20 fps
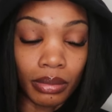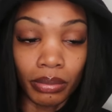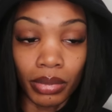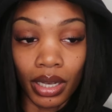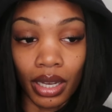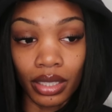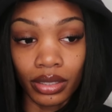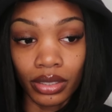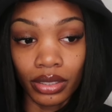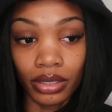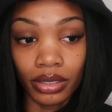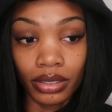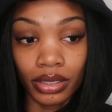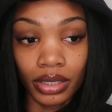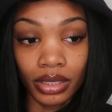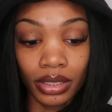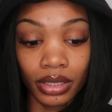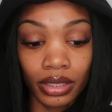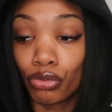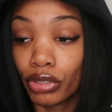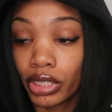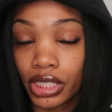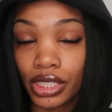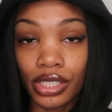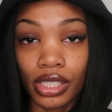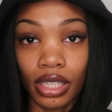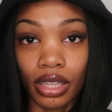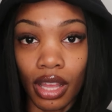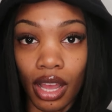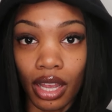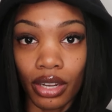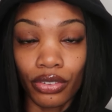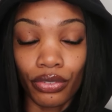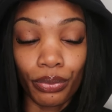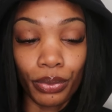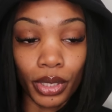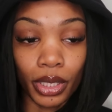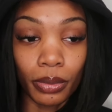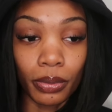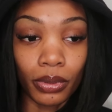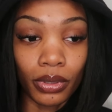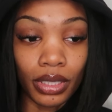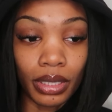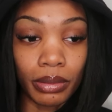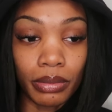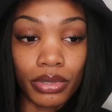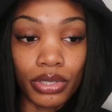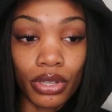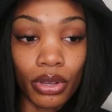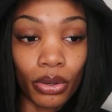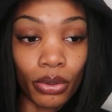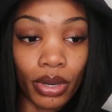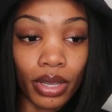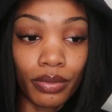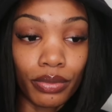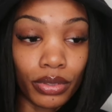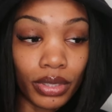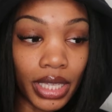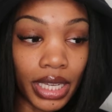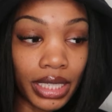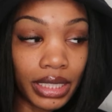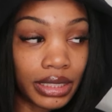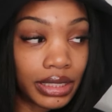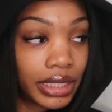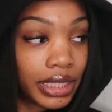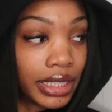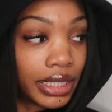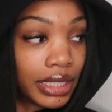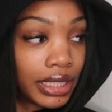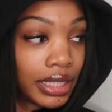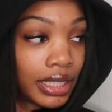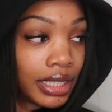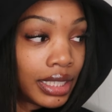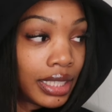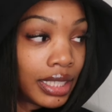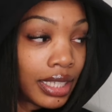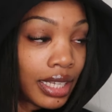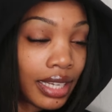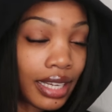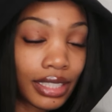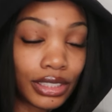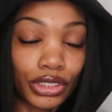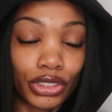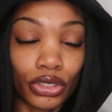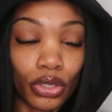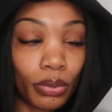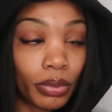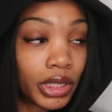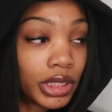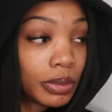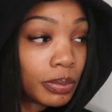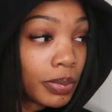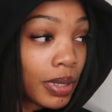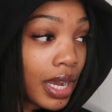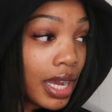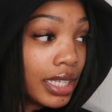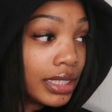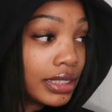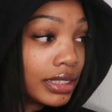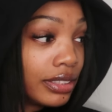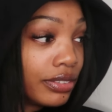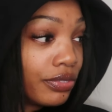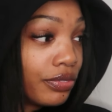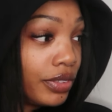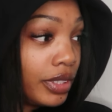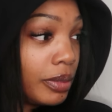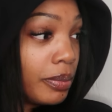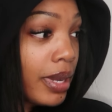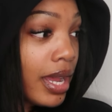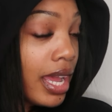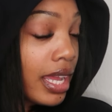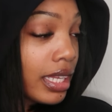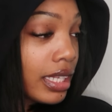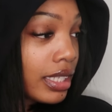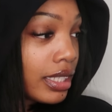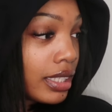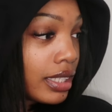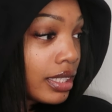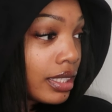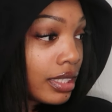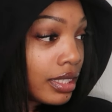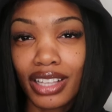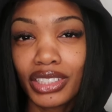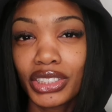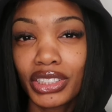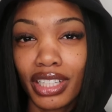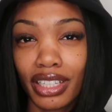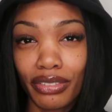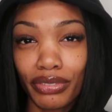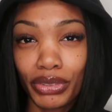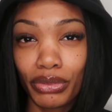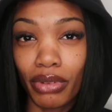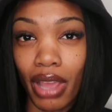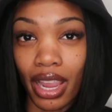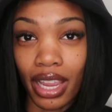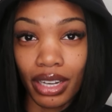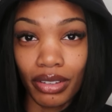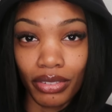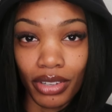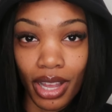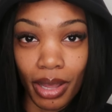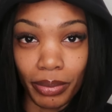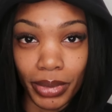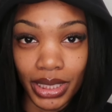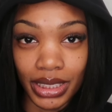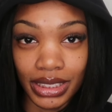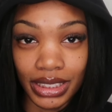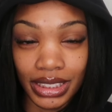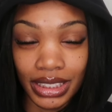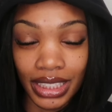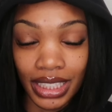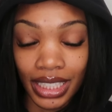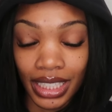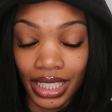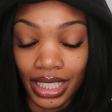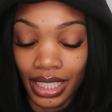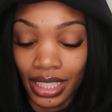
unbothered. It reached a lot of people, and I'm so grateful that it did. I got so much positive feedback. I also got a few negative comments,